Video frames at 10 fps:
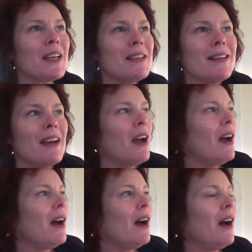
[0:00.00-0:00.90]
days,
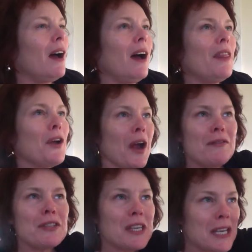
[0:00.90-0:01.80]
I've
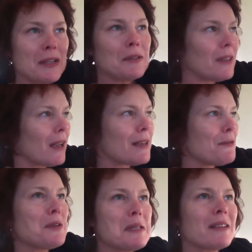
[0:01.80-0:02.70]
just killed like
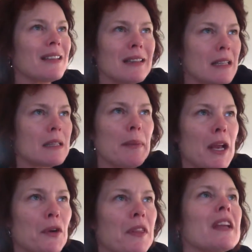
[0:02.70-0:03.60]
different little
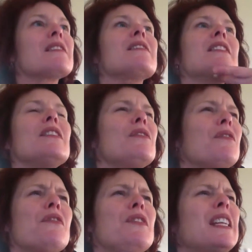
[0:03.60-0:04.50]
spider things. Little
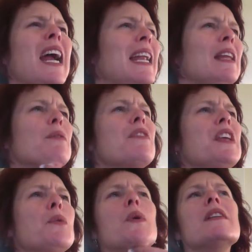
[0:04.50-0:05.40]
tiny
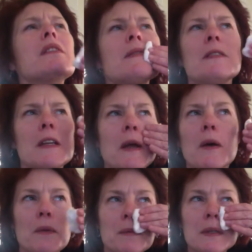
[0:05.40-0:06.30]
thin ones,
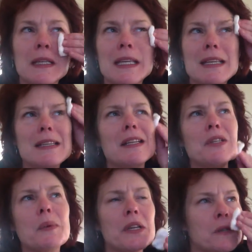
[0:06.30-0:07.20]
really easy to
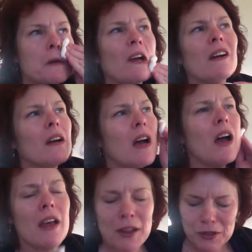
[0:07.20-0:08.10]
squish.
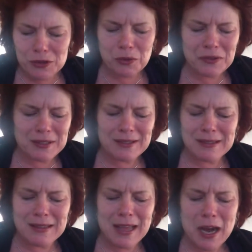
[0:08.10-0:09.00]
That are just sort of
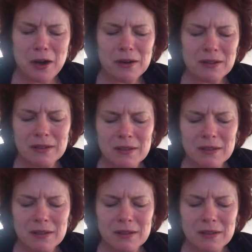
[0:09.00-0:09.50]
there.